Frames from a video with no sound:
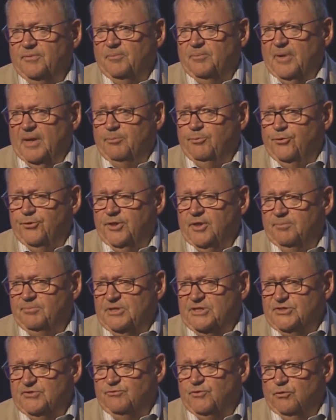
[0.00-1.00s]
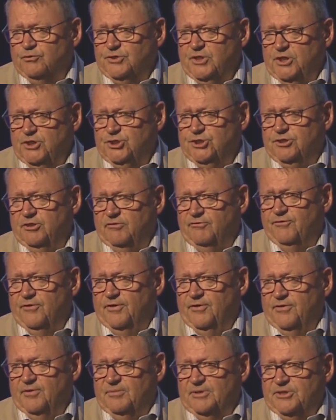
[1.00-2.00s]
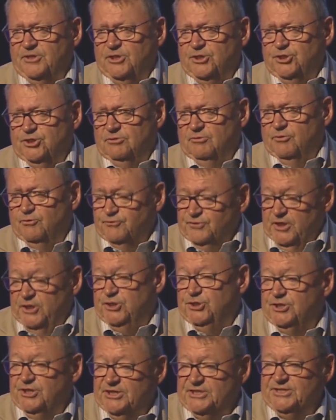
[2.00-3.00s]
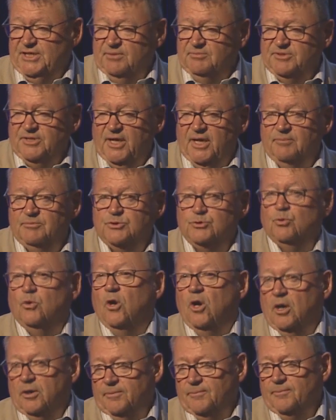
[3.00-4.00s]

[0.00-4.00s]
by putting a piece of notation in front of them and teaching them notation at the same time is wrong.